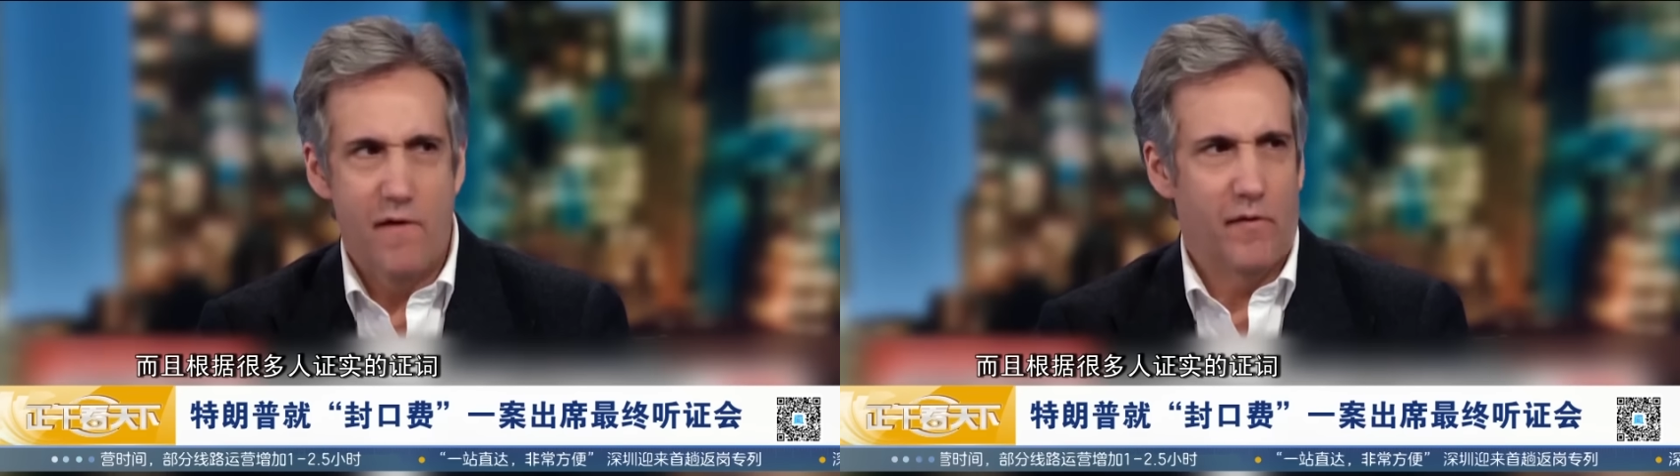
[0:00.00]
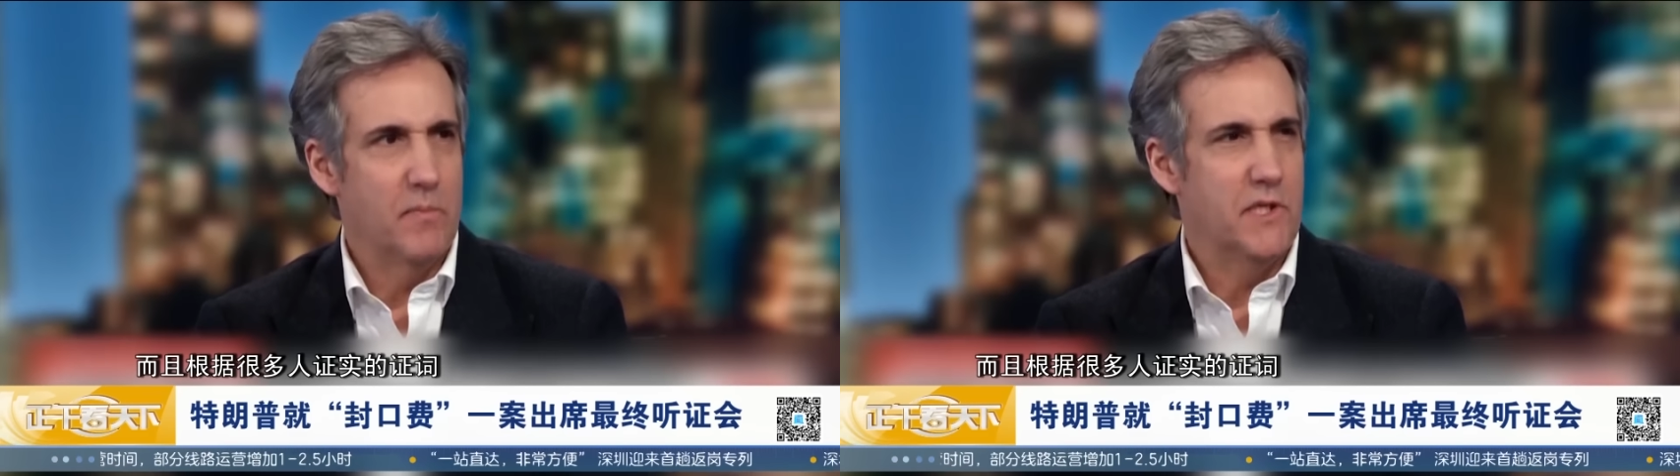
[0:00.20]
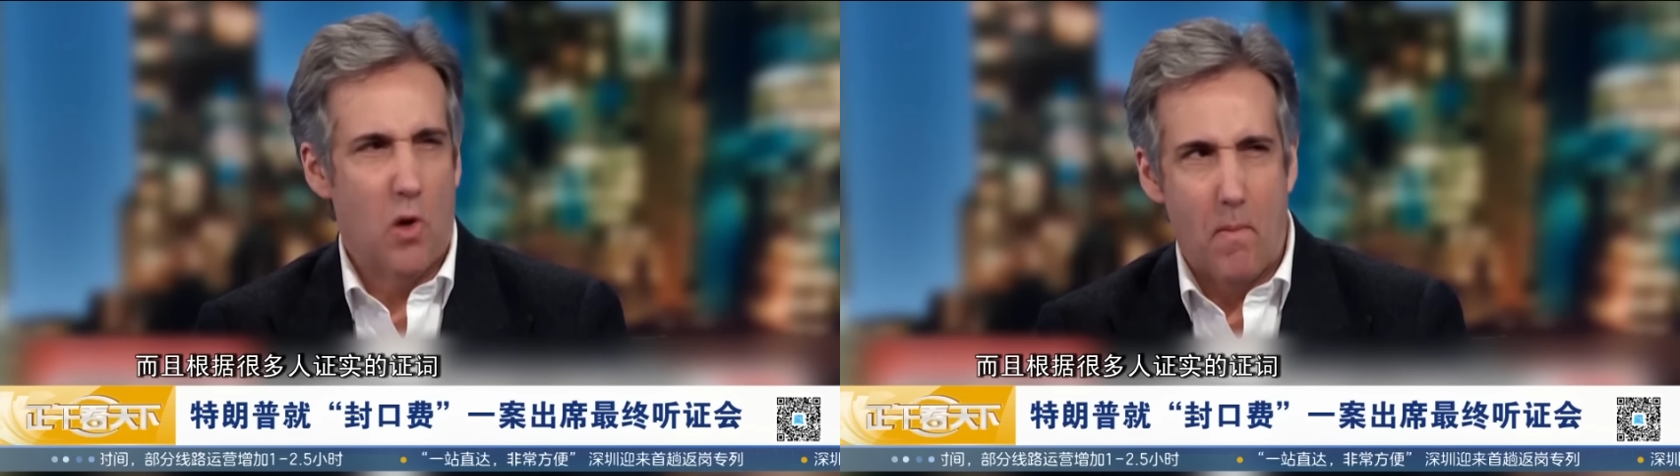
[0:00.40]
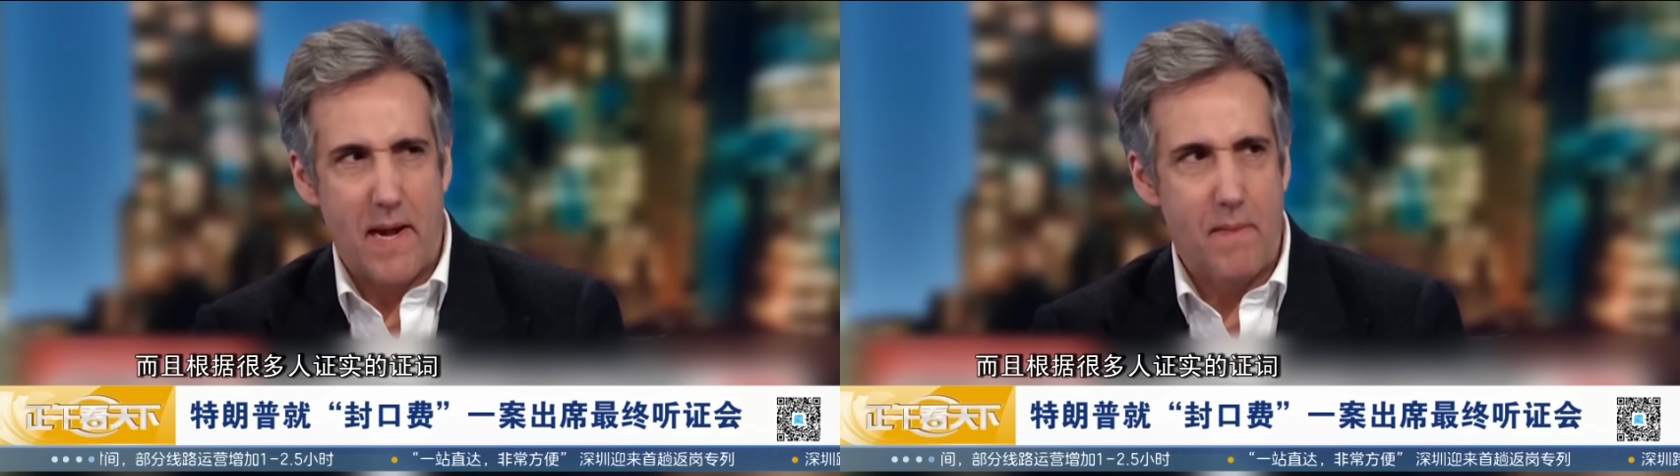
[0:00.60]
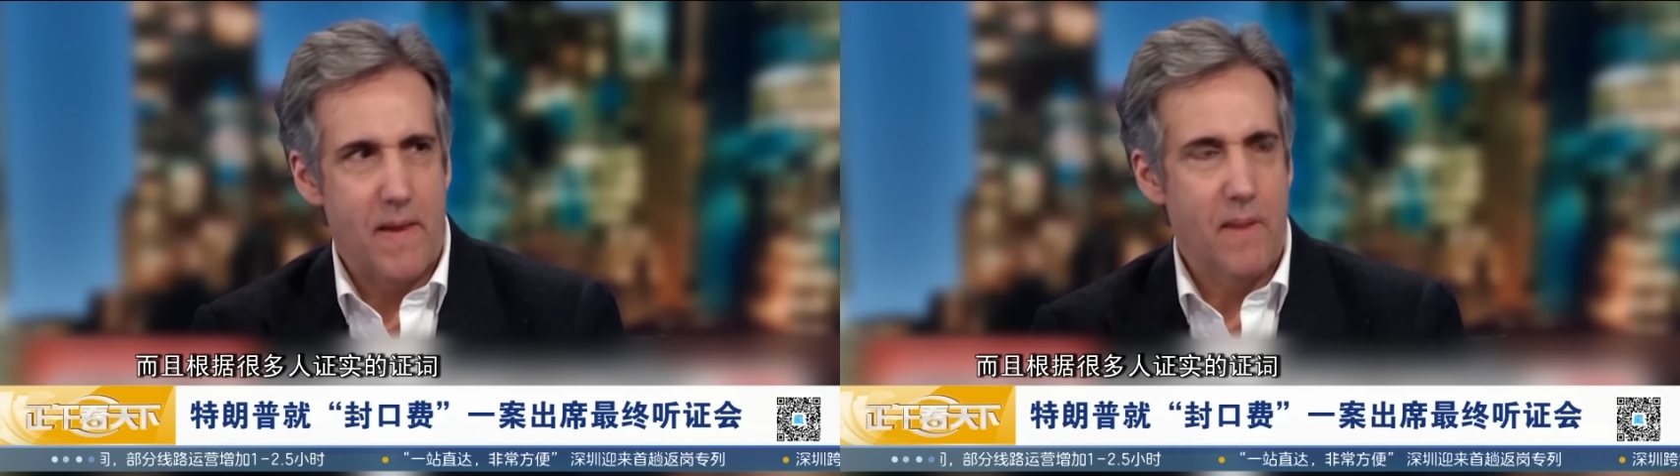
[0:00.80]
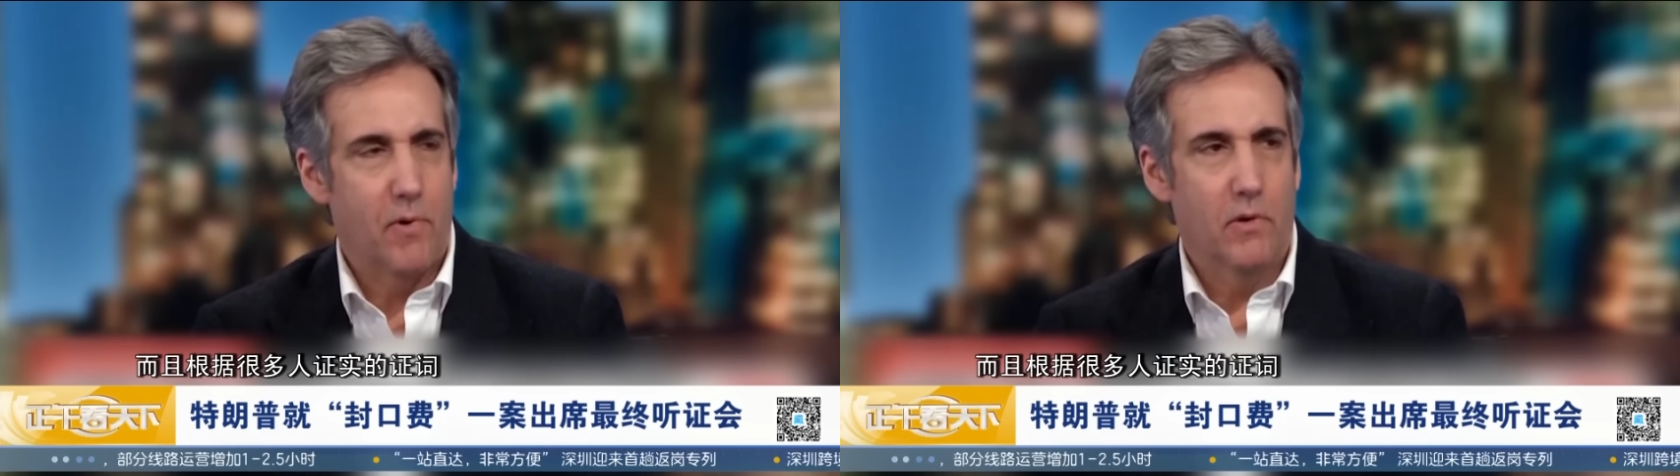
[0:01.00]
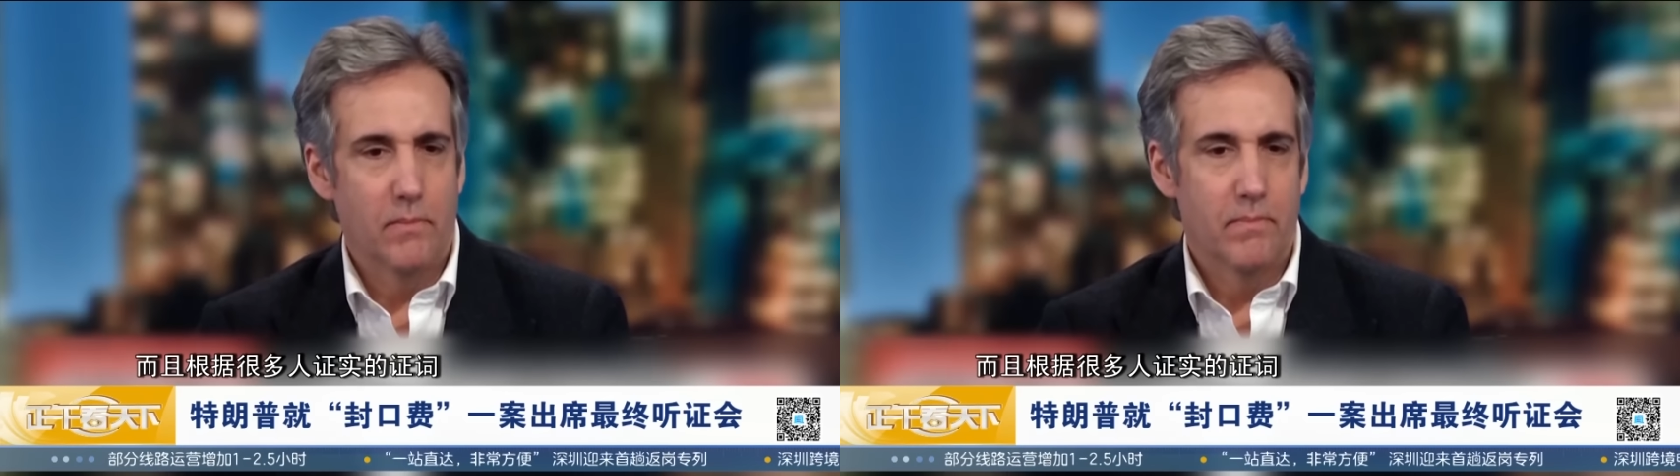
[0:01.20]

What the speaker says: from so many people,